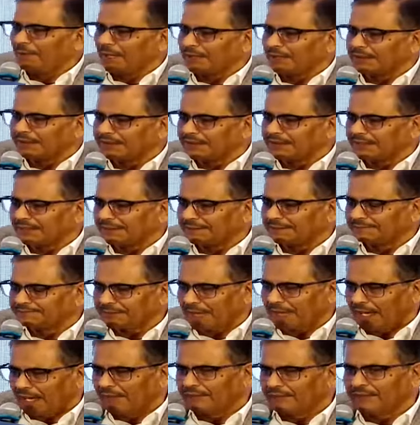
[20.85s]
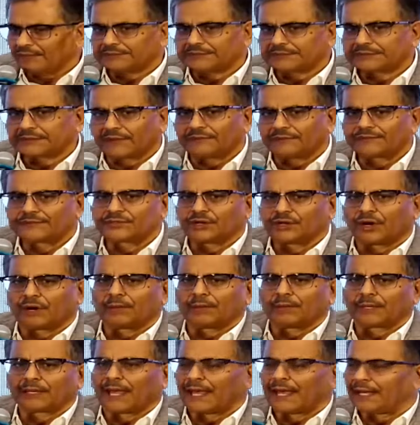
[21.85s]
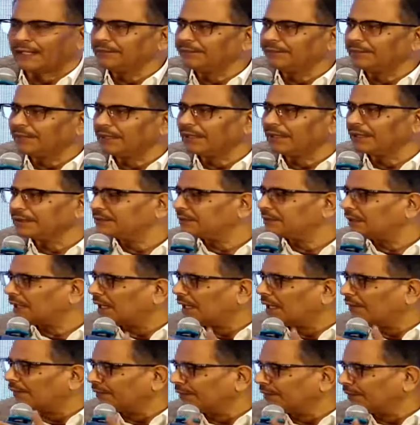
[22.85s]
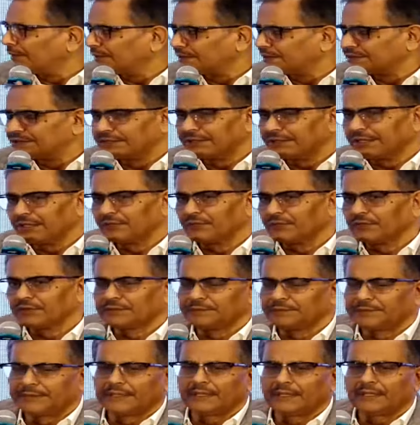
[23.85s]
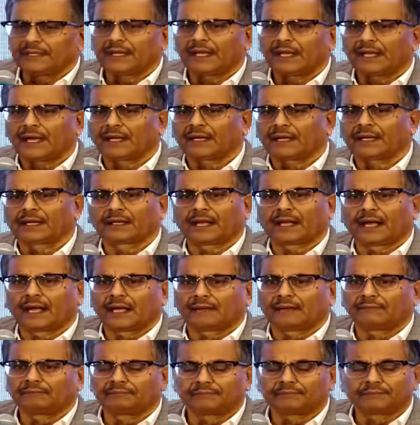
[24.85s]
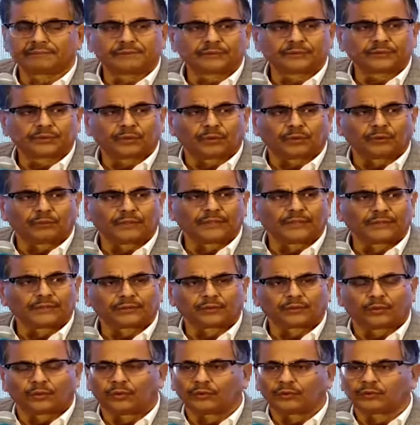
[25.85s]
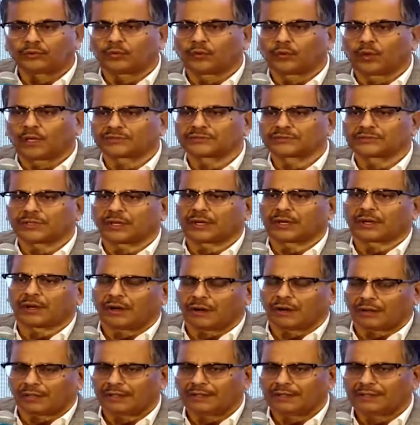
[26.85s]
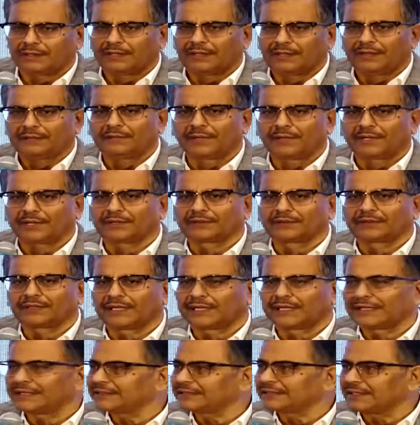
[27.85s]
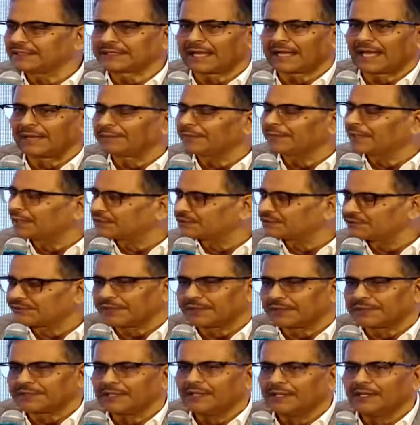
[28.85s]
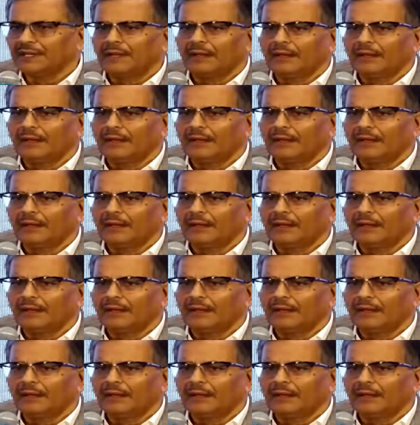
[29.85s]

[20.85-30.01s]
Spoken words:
But I have a tough job on hand because the governor is sitting with me and I'm been told to watch the clock because there is a time constraint.